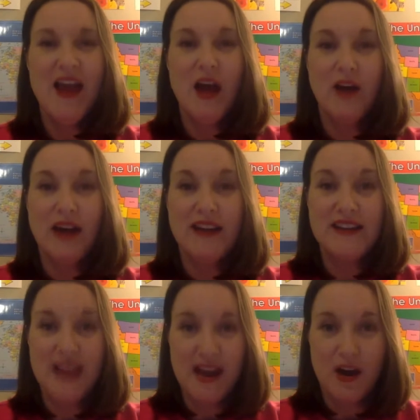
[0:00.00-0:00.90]
Okay,
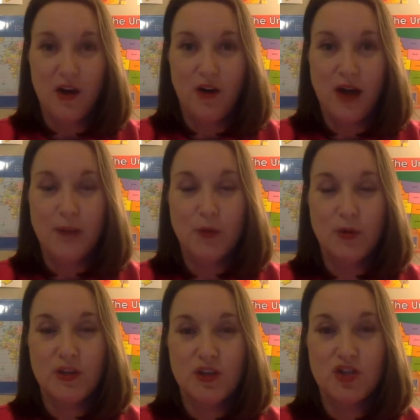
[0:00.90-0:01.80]
now I'm
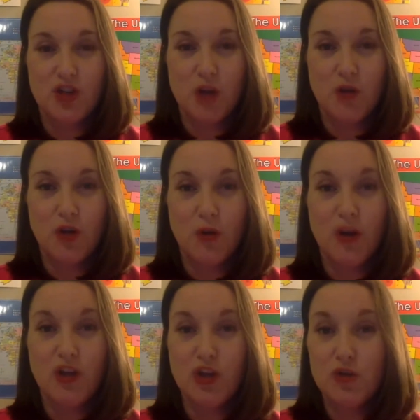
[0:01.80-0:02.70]
going to show you
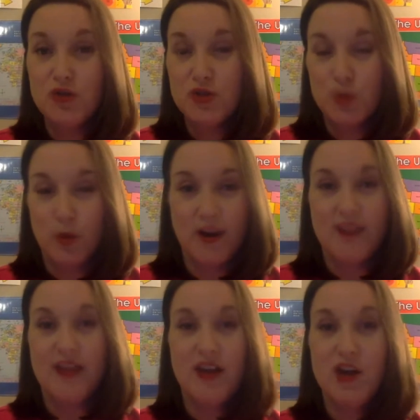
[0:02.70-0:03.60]
a new story
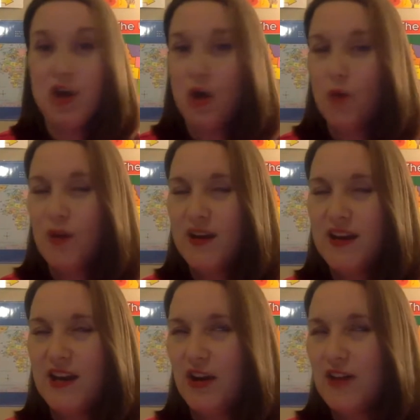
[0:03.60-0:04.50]
that no one in
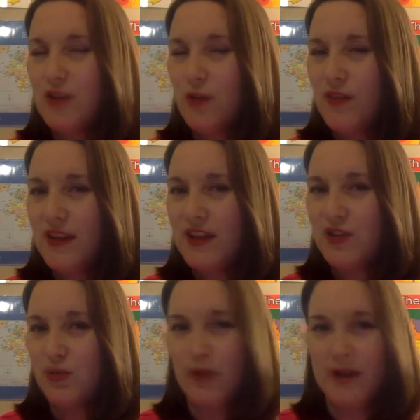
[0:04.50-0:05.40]
here I don't think
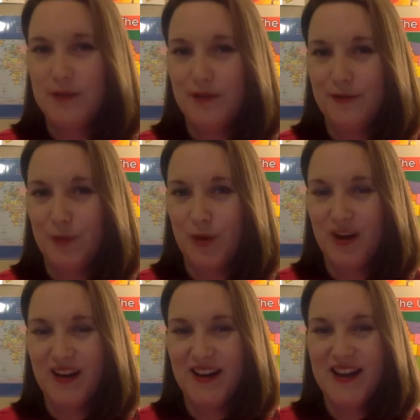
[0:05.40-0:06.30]
has read
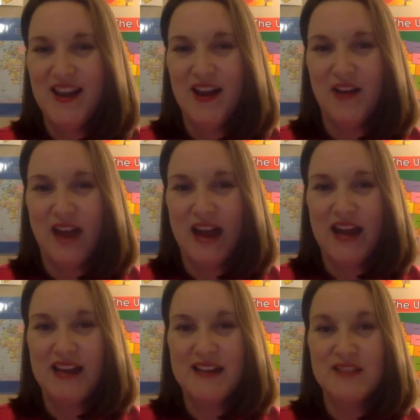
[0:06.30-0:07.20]
before.
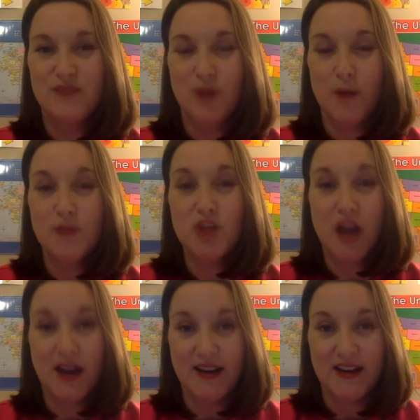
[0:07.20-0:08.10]
Okay, and it's from
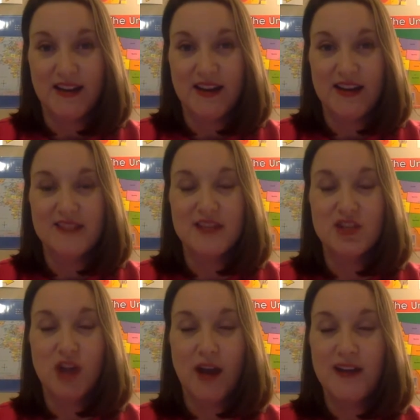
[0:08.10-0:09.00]
China, and it's a
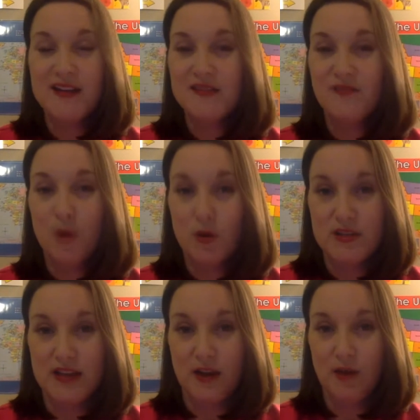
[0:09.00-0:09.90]
Chinese folk
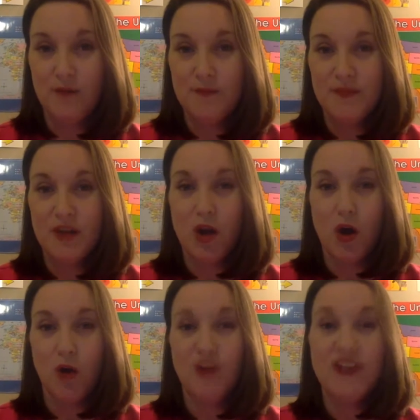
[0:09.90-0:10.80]
tale
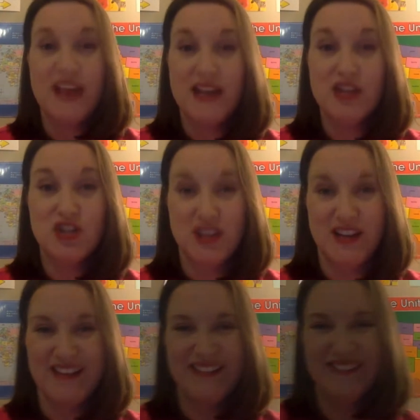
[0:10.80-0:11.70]
called Ye
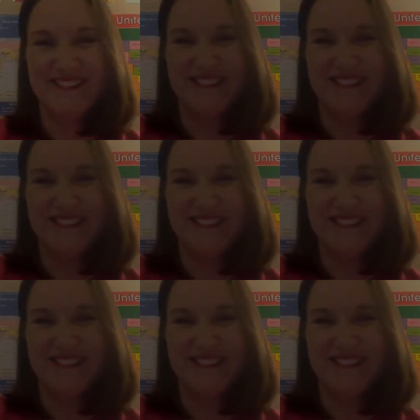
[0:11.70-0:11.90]
Shen.